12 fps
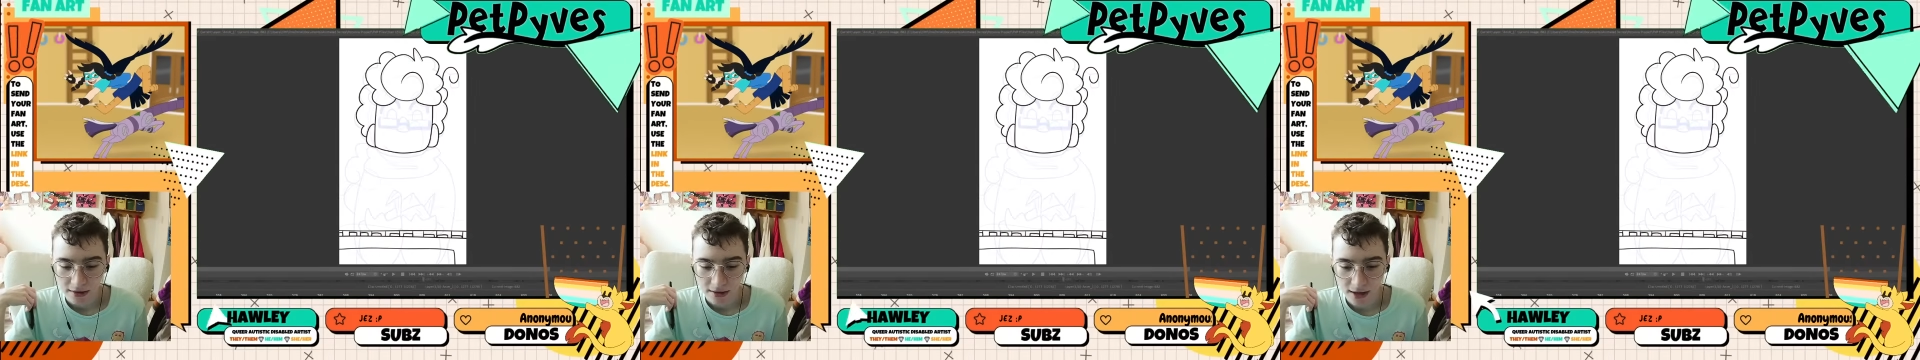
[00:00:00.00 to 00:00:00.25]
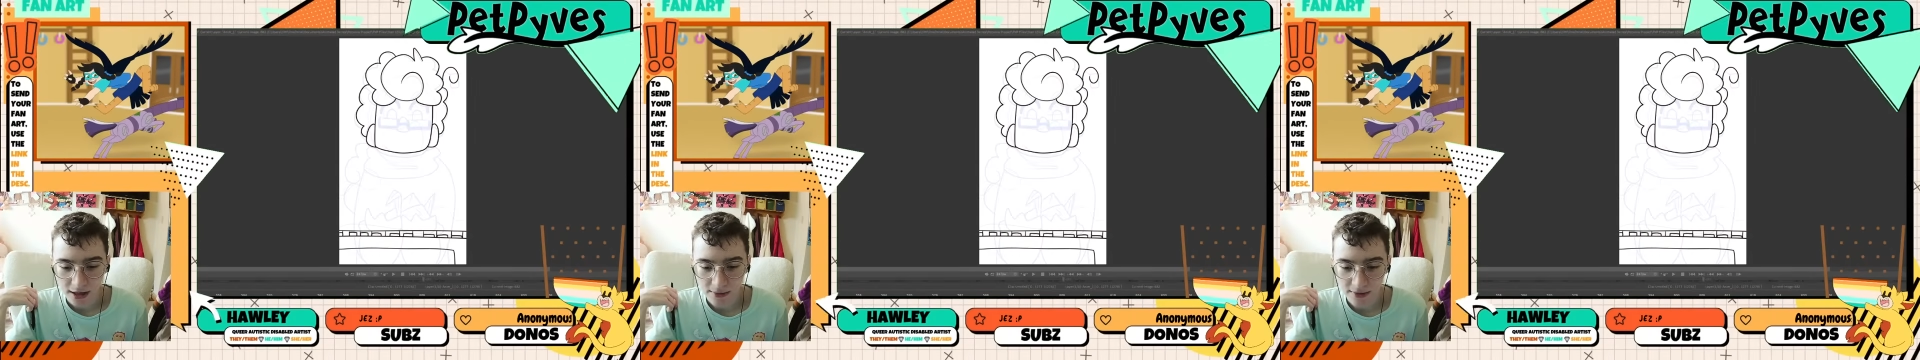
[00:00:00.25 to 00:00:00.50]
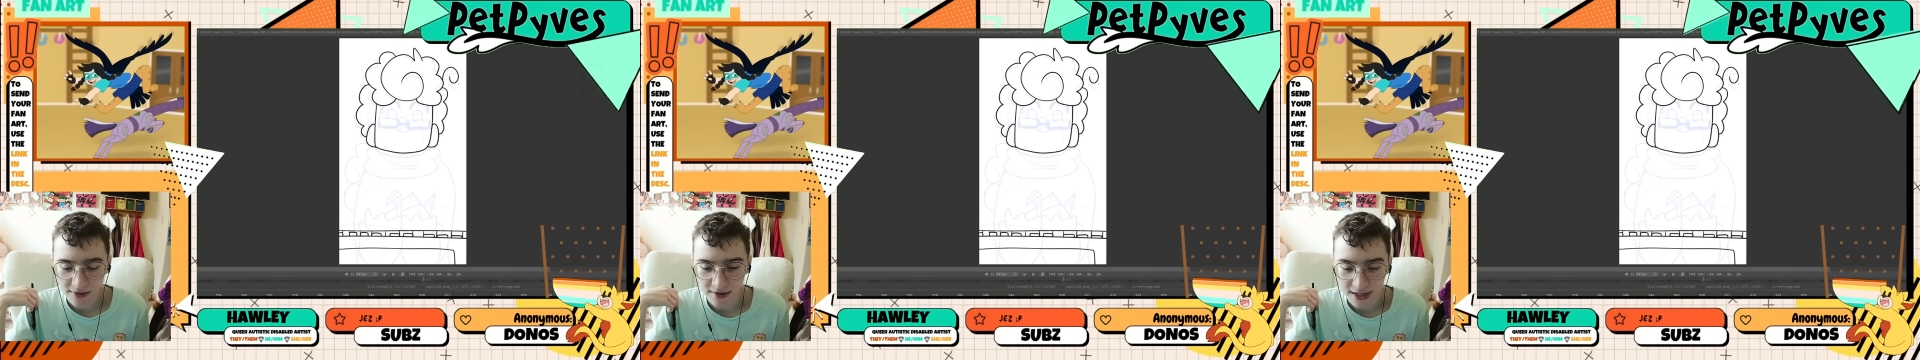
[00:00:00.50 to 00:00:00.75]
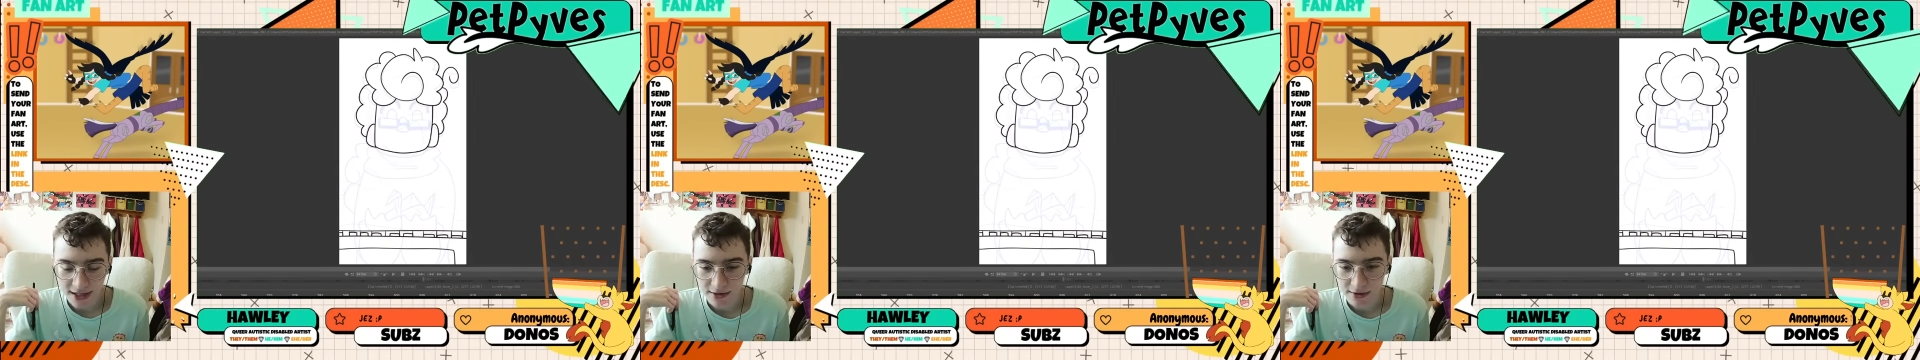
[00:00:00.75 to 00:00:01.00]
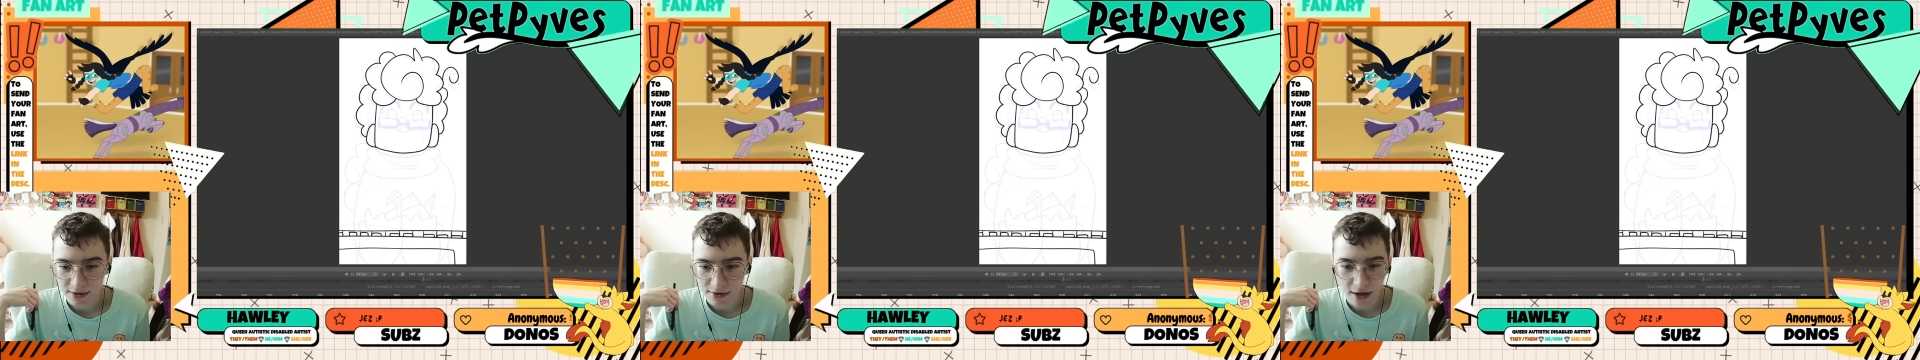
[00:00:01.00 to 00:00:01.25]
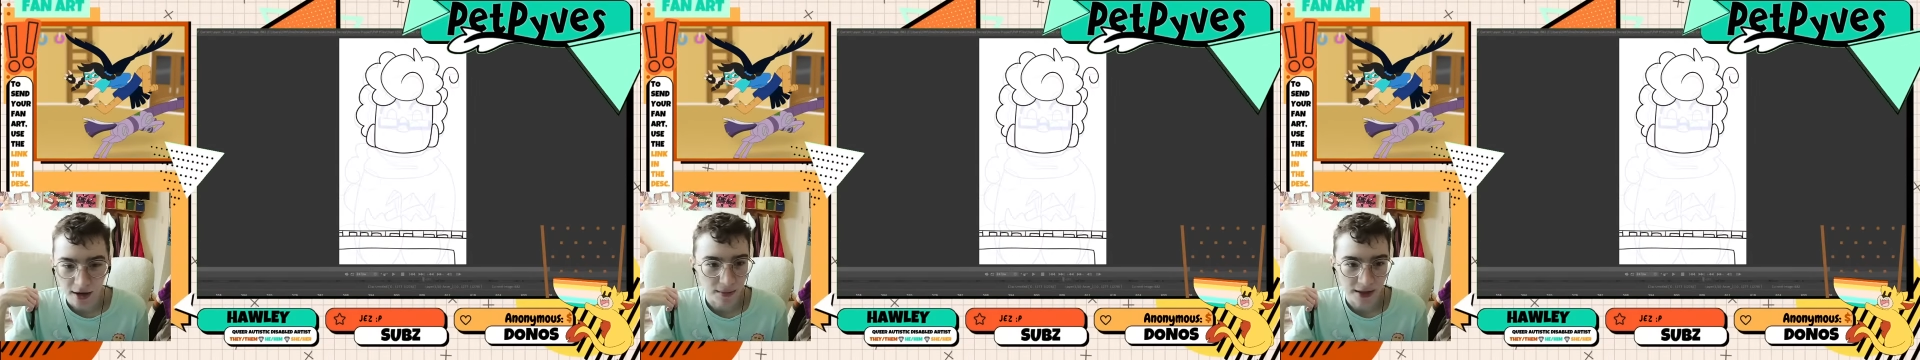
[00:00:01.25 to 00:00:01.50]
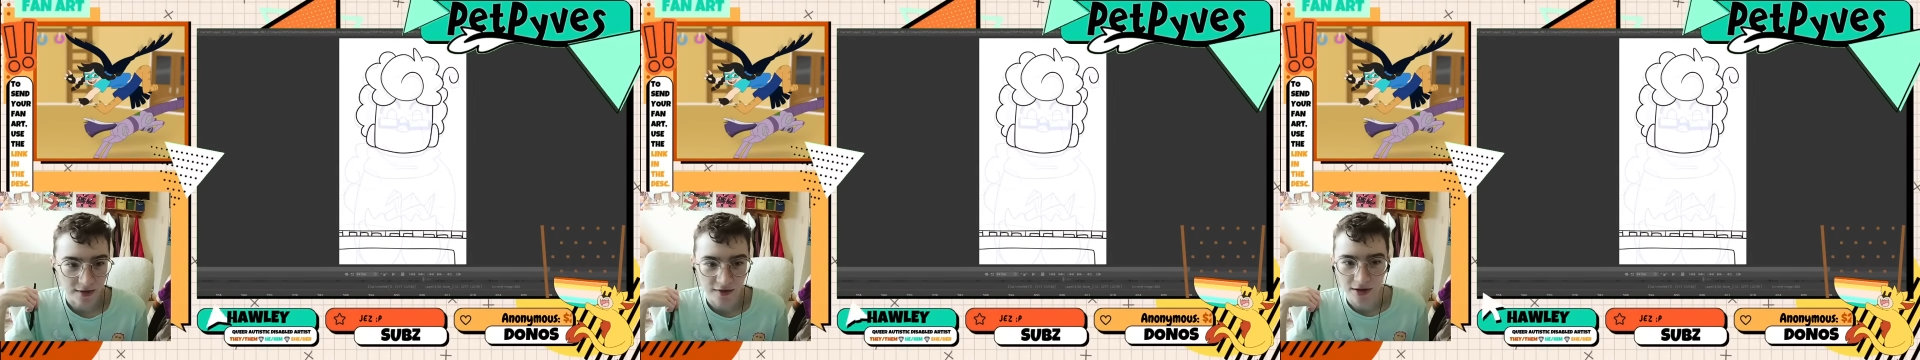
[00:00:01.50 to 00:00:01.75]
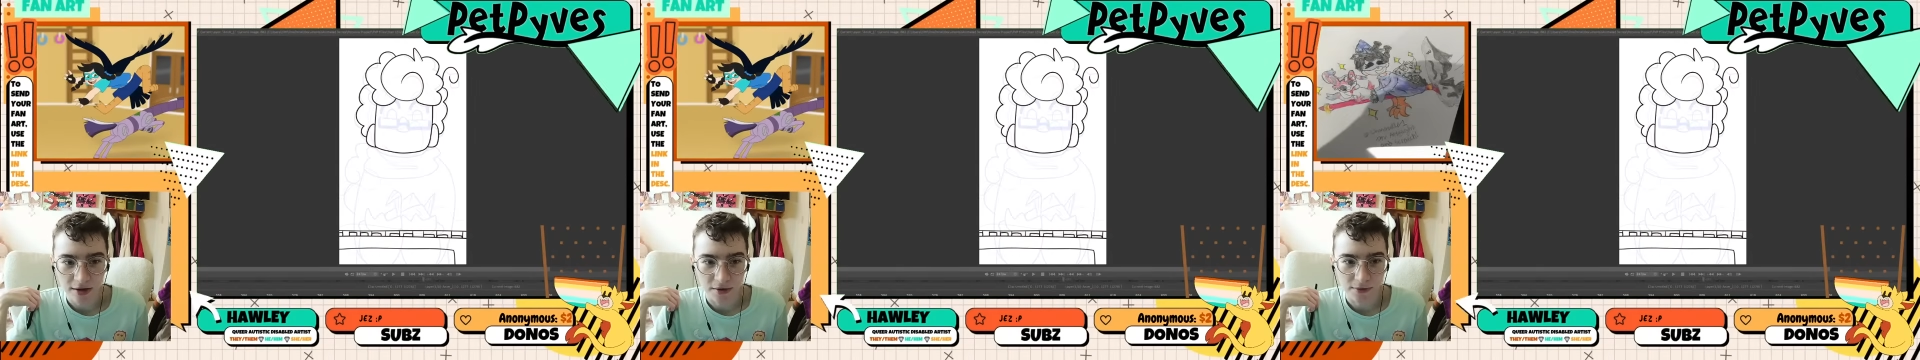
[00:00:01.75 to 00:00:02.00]
I was like, not
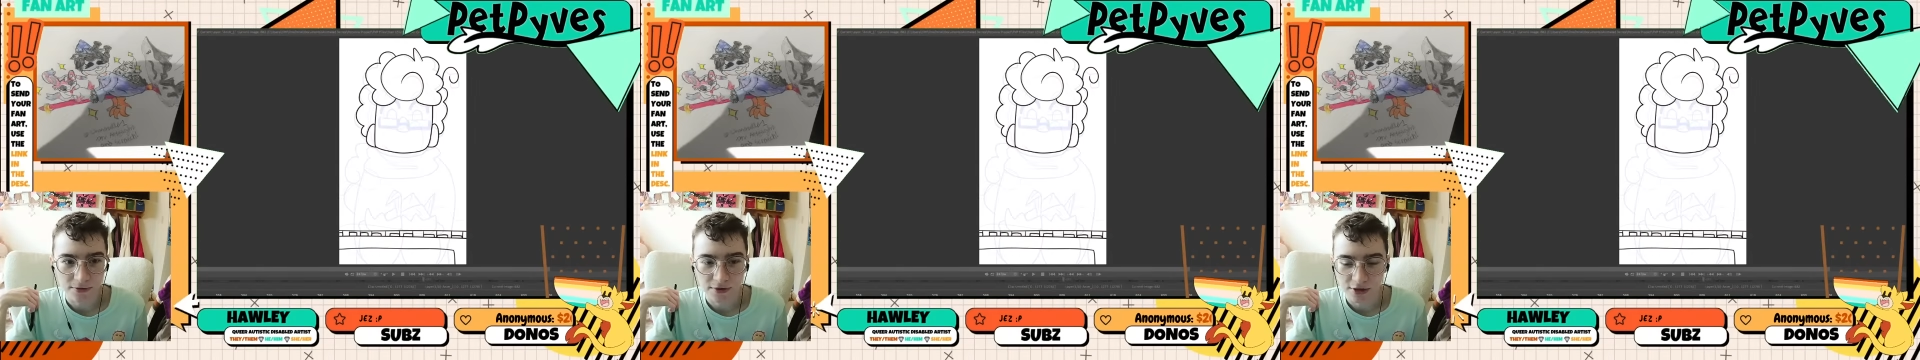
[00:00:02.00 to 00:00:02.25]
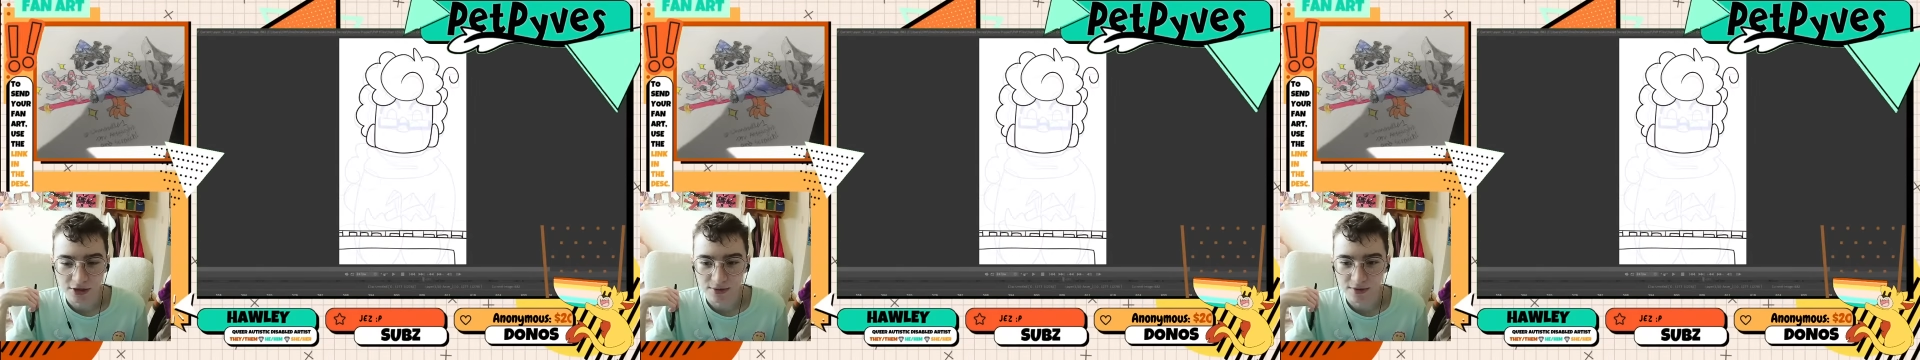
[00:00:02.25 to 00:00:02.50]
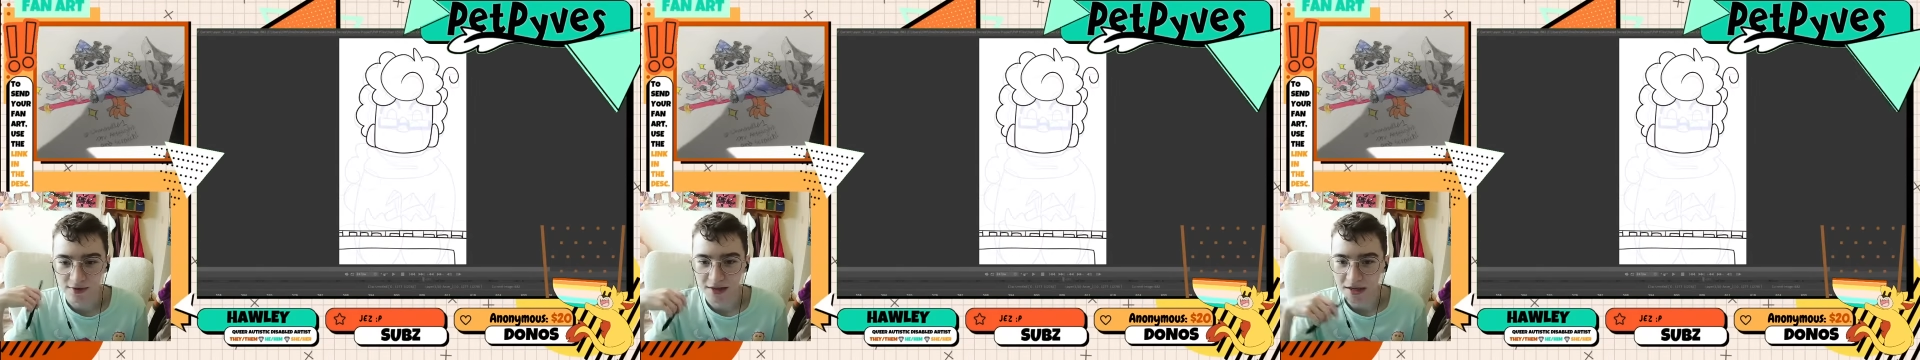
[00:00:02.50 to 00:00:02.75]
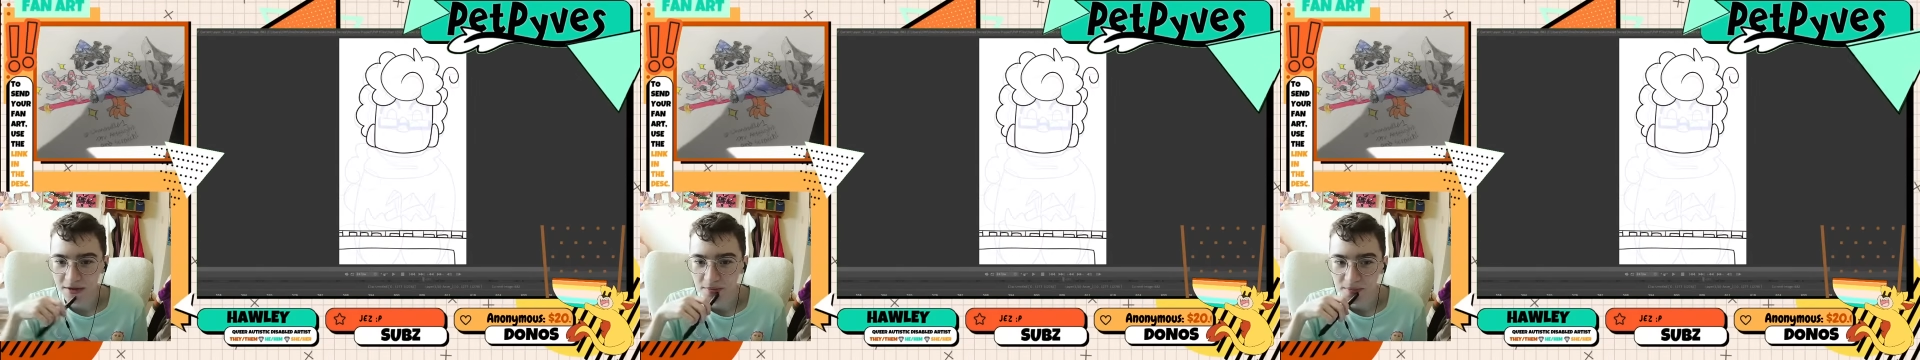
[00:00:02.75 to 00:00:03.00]
myself. And she was like,